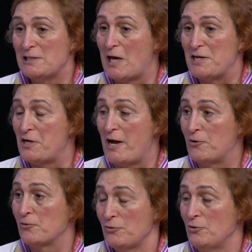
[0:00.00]
Elaine,
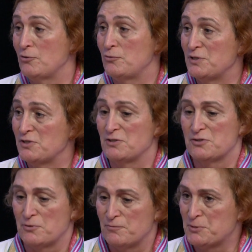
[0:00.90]
Aron, who is the
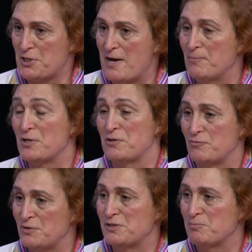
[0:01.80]
sort of champion
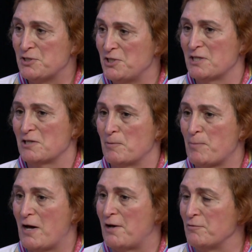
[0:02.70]
of this particular
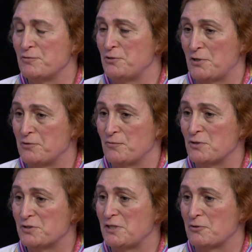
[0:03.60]
part of
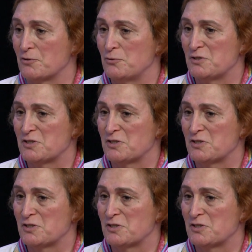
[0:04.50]
neurodiversity, are a good